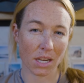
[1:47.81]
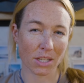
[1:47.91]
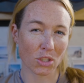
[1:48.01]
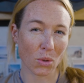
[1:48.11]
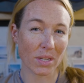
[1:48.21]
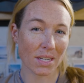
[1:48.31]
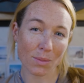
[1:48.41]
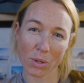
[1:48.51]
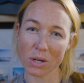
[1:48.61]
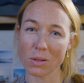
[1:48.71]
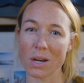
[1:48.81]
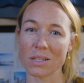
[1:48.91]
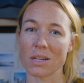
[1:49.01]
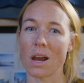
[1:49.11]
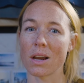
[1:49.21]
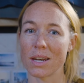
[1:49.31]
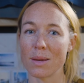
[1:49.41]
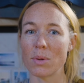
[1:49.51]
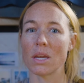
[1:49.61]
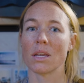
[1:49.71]
and so we didn't put a lot of stock in it
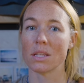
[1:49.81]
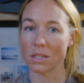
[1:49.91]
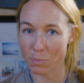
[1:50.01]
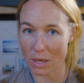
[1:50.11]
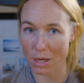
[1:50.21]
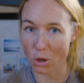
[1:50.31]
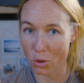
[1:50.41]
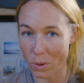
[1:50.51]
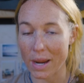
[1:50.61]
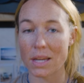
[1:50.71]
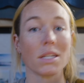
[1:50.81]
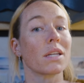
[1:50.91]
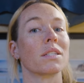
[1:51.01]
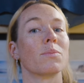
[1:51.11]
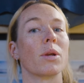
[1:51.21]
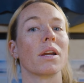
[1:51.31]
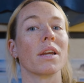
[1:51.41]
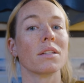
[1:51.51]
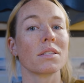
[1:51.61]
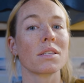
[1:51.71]
being this big, grand
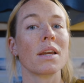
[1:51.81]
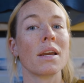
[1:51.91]
experience.